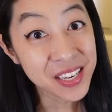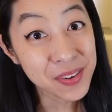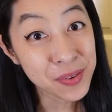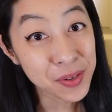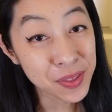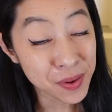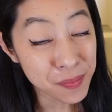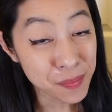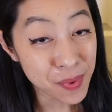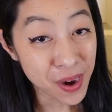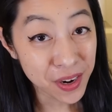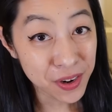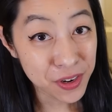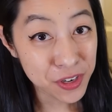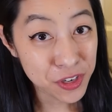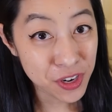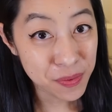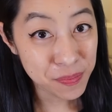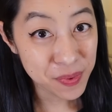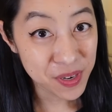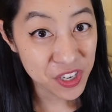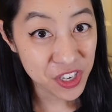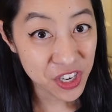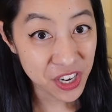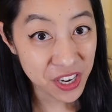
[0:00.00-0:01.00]
like with a mono
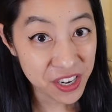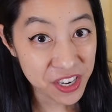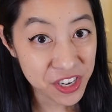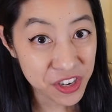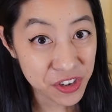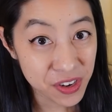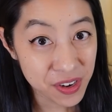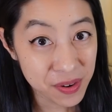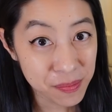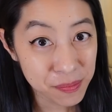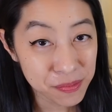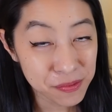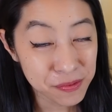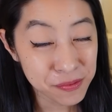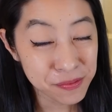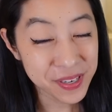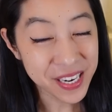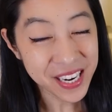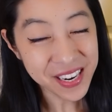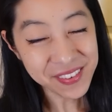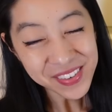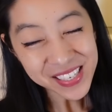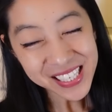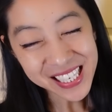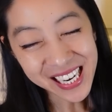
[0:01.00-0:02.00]
shrimp and cherry shrimp, we
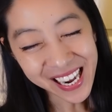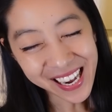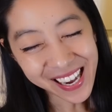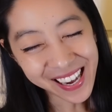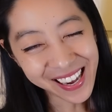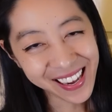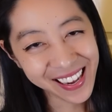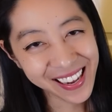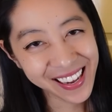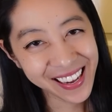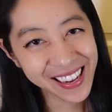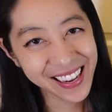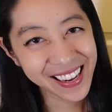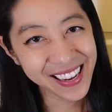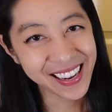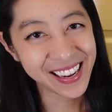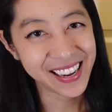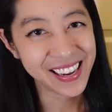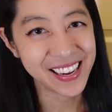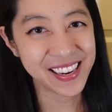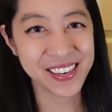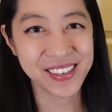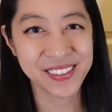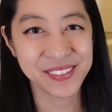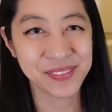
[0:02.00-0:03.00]
have a tie!
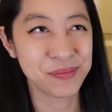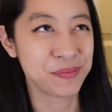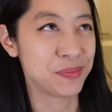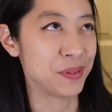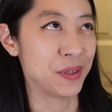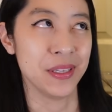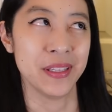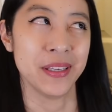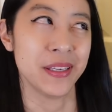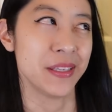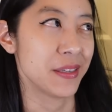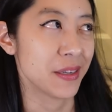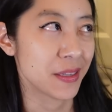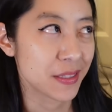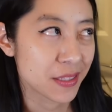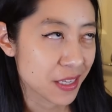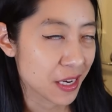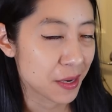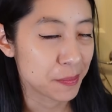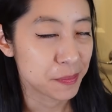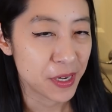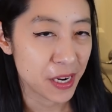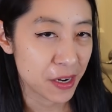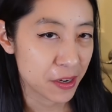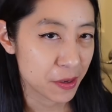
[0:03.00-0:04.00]
It really does
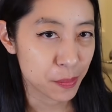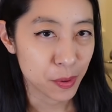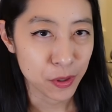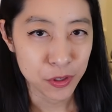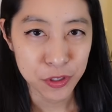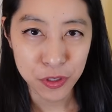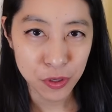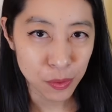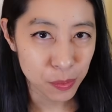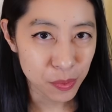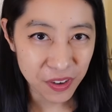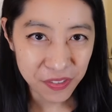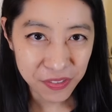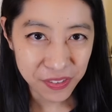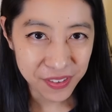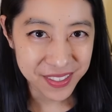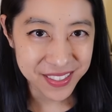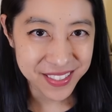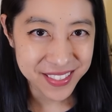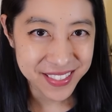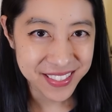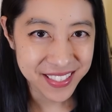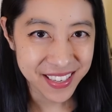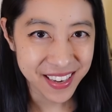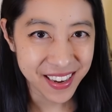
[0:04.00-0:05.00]
come down to personal
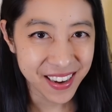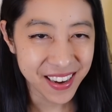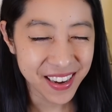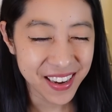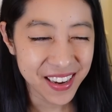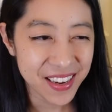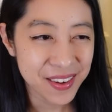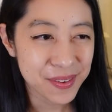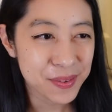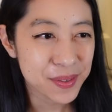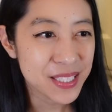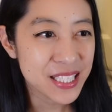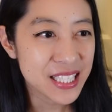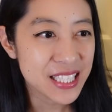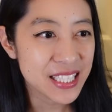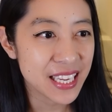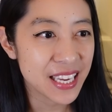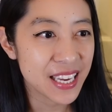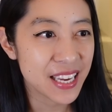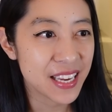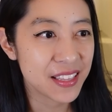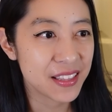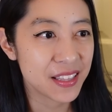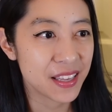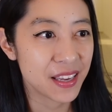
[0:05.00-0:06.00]
preference. I would
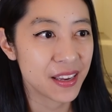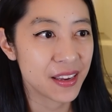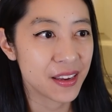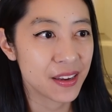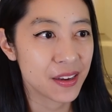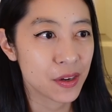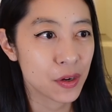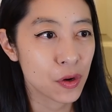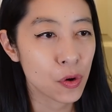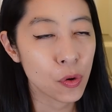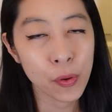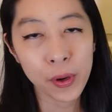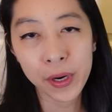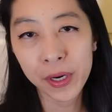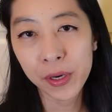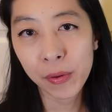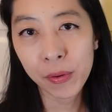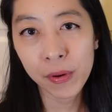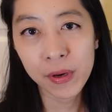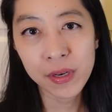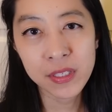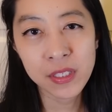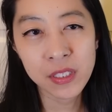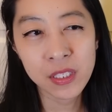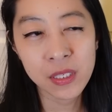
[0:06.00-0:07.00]
say that
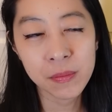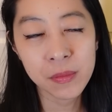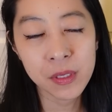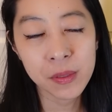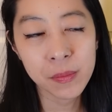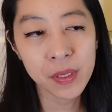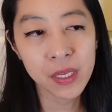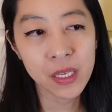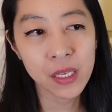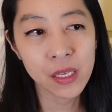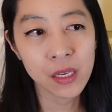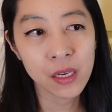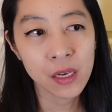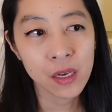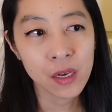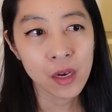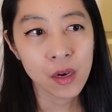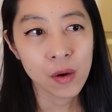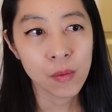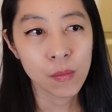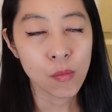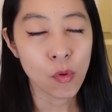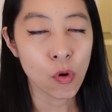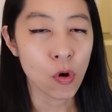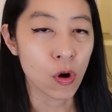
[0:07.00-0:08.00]
corydoras seem to be
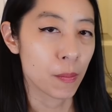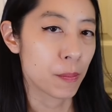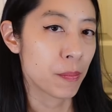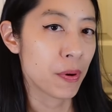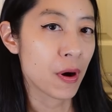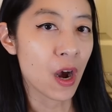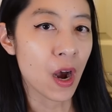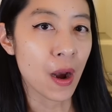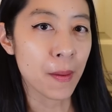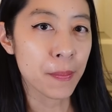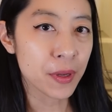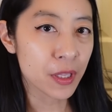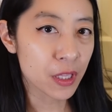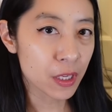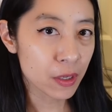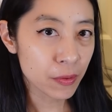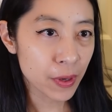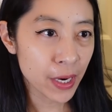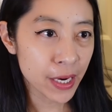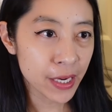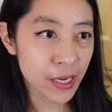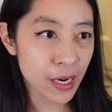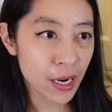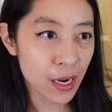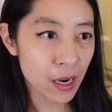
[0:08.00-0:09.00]
more popular
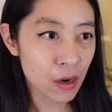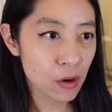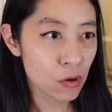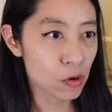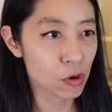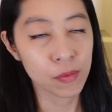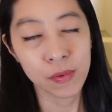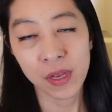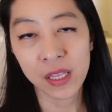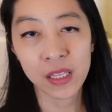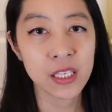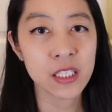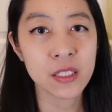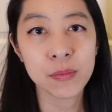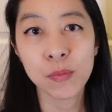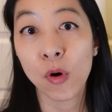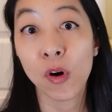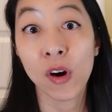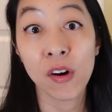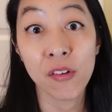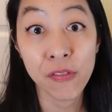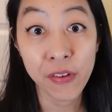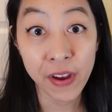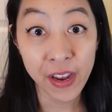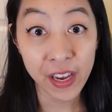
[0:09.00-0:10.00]
right now, or at least
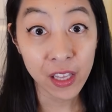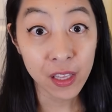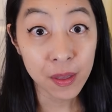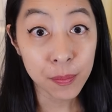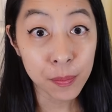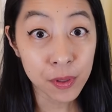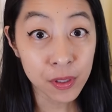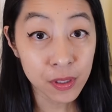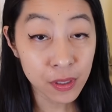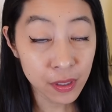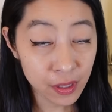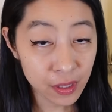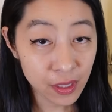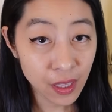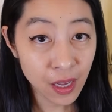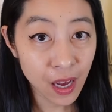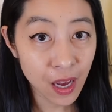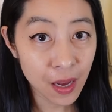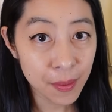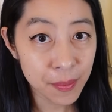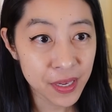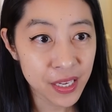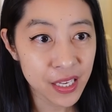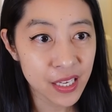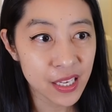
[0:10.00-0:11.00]
more available in the
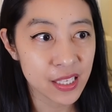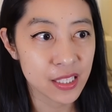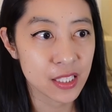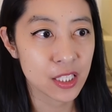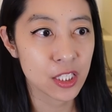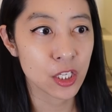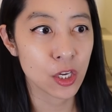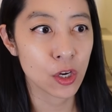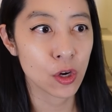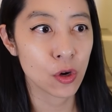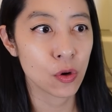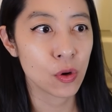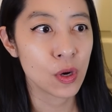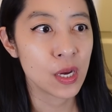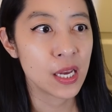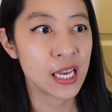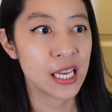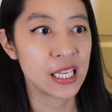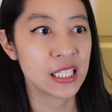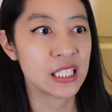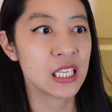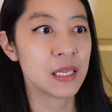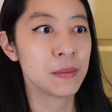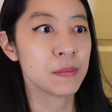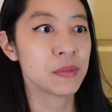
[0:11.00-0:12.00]
hobby, and so
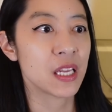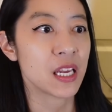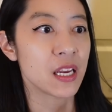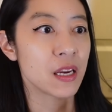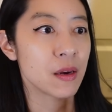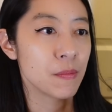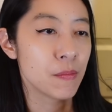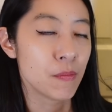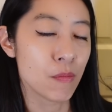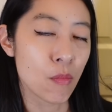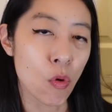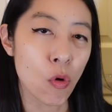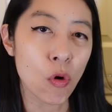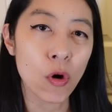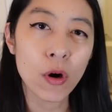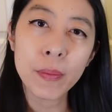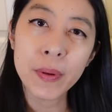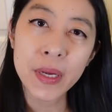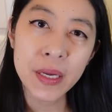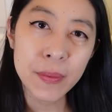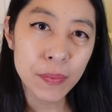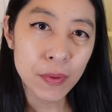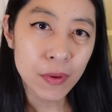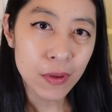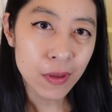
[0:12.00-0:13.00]
it seems like more
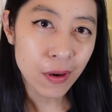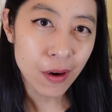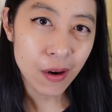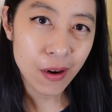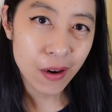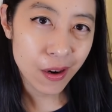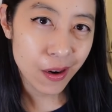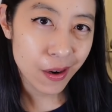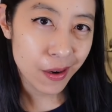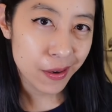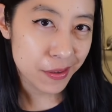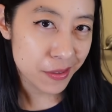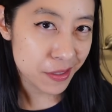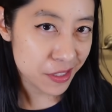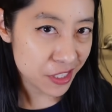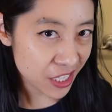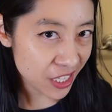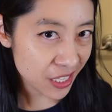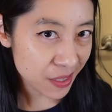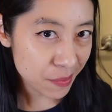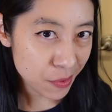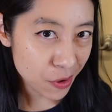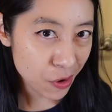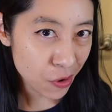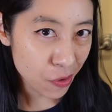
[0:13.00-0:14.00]
people are on
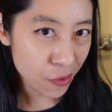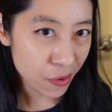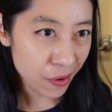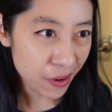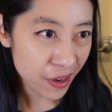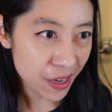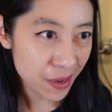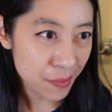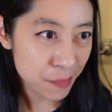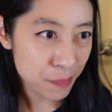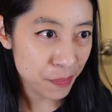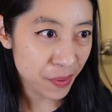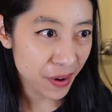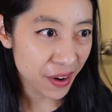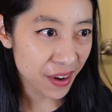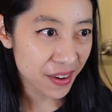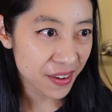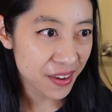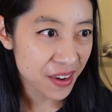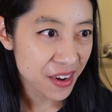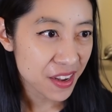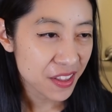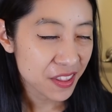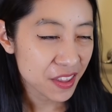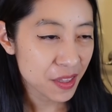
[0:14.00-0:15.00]
Team Cory,
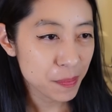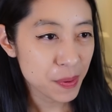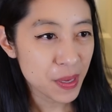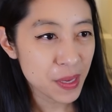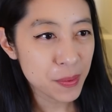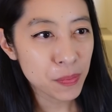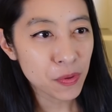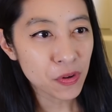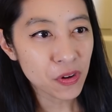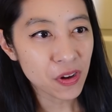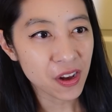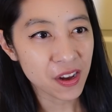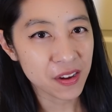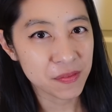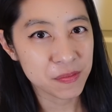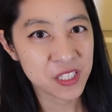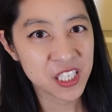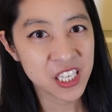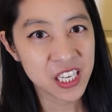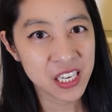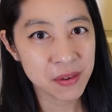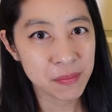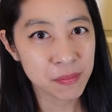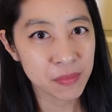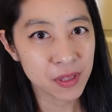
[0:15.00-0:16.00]
but the people on
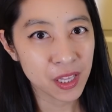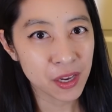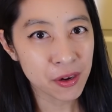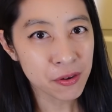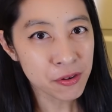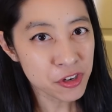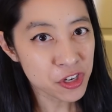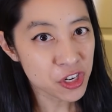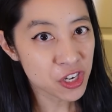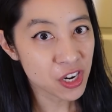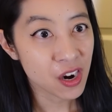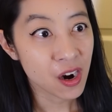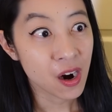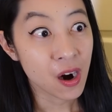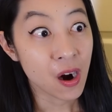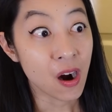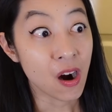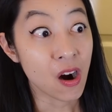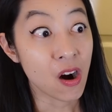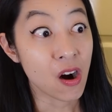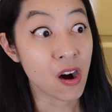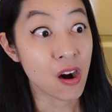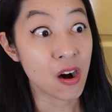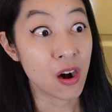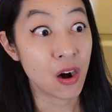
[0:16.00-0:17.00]
Team Loach
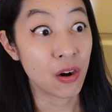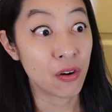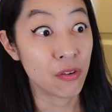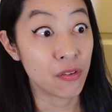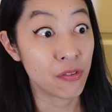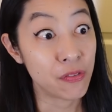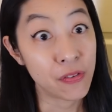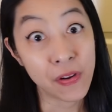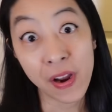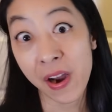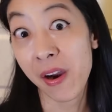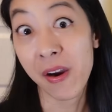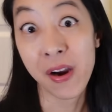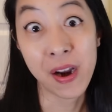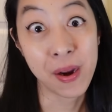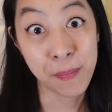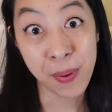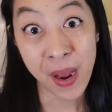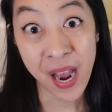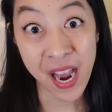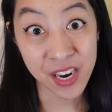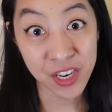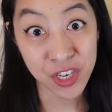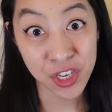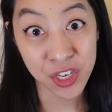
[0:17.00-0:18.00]
are very
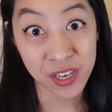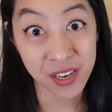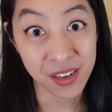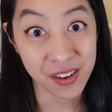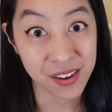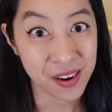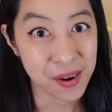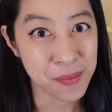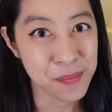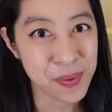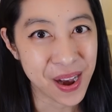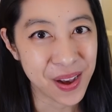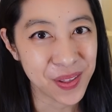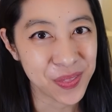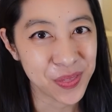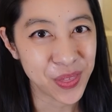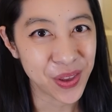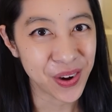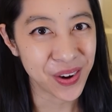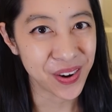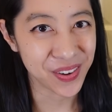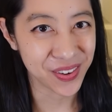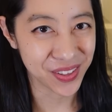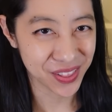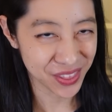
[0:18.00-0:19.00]
passionate about
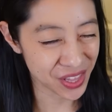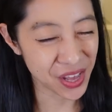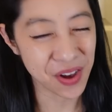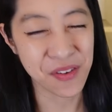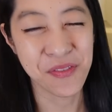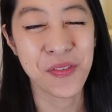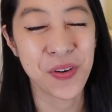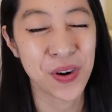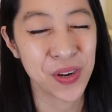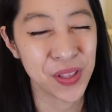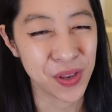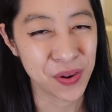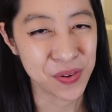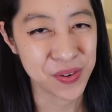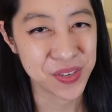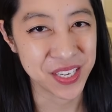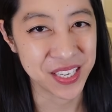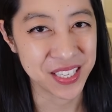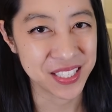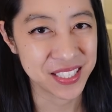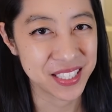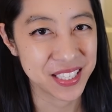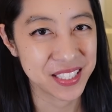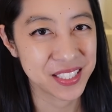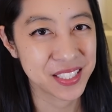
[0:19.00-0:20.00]
their love for
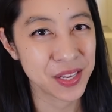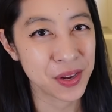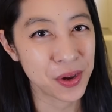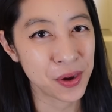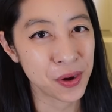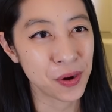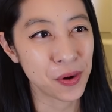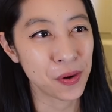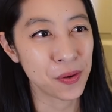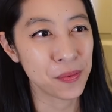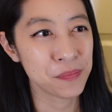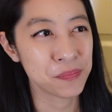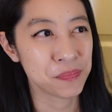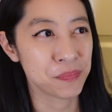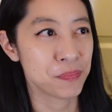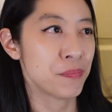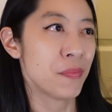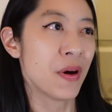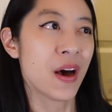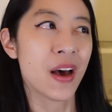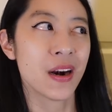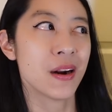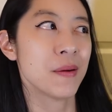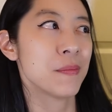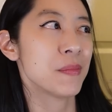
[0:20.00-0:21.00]
loaches. So
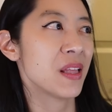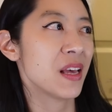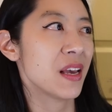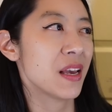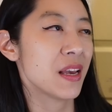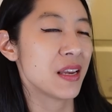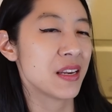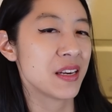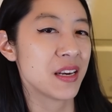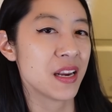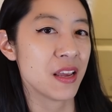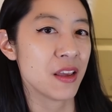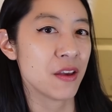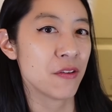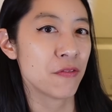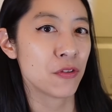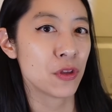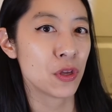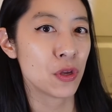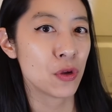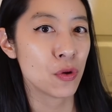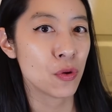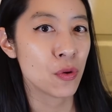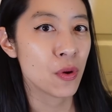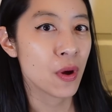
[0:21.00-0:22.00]
bottom line, if
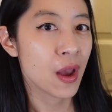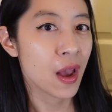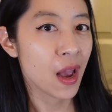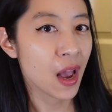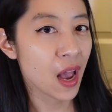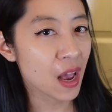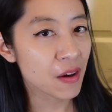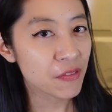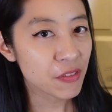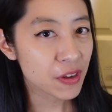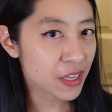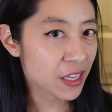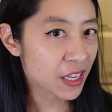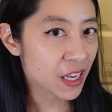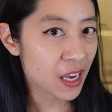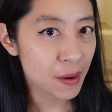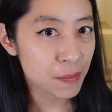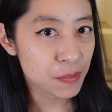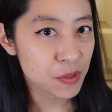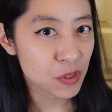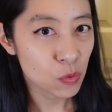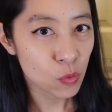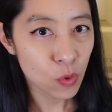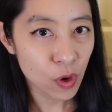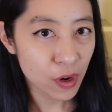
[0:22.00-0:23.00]
you haven't
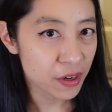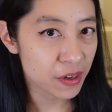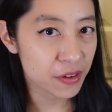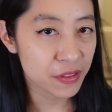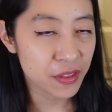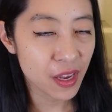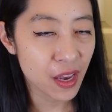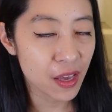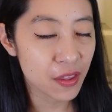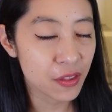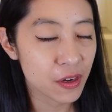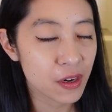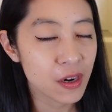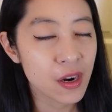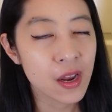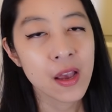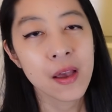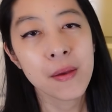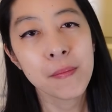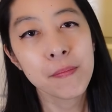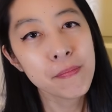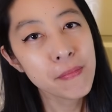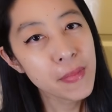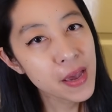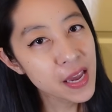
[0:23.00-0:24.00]
kept one or the other,
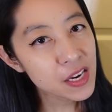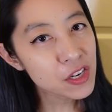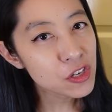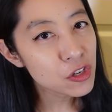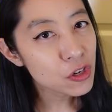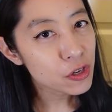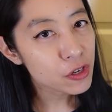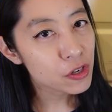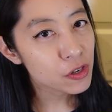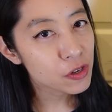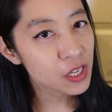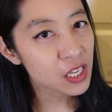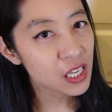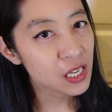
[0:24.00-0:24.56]
make sure you